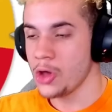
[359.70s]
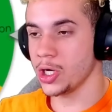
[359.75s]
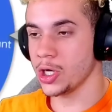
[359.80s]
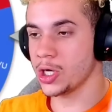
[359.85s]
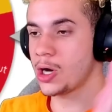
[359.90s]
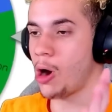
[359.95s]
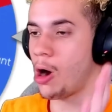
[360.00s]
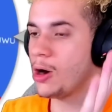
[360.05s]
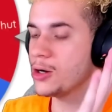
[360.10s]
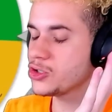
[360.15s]
the
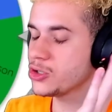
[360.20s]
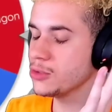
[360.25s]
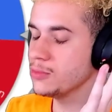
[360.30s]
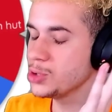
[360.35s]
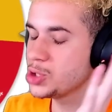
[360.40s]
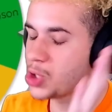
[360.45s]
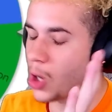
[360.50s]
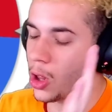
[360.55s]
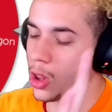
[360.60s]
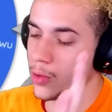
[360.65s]
cards from
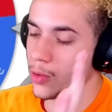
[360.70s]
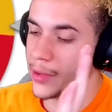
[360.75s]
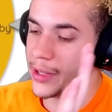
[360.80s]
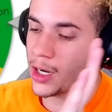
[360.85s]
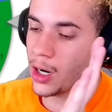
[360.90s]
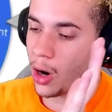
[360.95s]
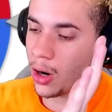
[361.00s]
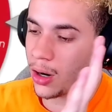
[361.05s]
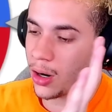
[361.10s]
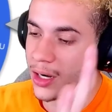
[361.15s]
Jungle
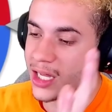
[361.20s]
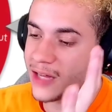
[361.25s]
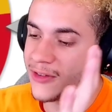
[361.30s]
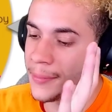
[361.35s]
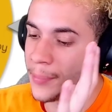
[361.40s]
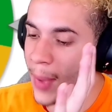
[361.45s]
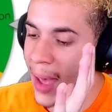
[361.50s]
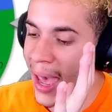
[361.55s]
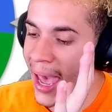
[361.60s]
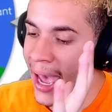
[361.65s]
Arena aren't
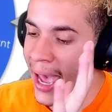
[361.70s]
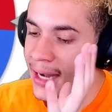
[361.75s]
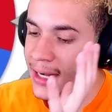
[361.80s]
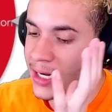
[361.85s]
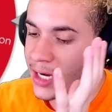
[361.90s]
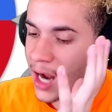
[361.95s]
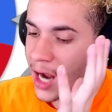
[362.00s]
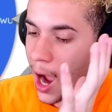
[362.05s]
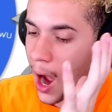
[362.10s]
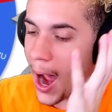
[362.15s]
even
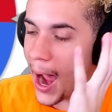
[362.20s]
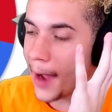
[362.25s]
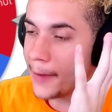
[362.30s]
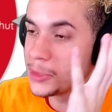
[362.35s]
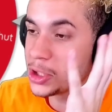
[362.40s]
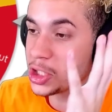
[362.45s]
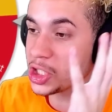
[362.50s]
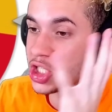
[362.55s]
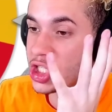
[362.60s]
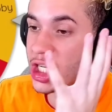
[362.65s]
bad. I'm
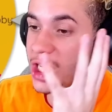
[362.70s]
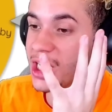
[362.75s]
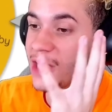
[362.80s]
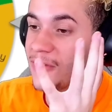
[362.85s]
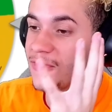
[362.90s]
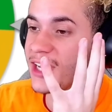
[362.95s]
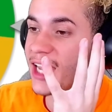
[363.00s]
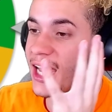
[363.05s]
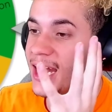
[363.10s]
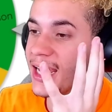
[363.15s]
just sick
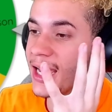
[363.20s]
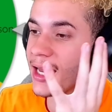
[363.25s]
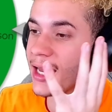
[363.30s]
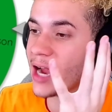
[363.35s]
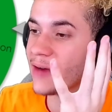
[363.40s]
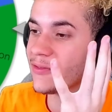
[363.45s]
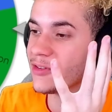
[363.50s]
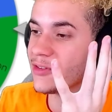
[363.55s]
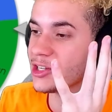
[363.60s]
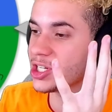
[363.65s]
of getting it
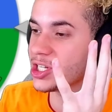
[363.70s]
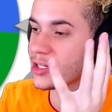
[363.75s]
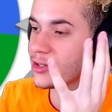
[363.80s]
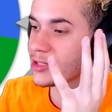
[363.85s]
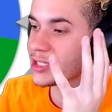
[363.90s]
every single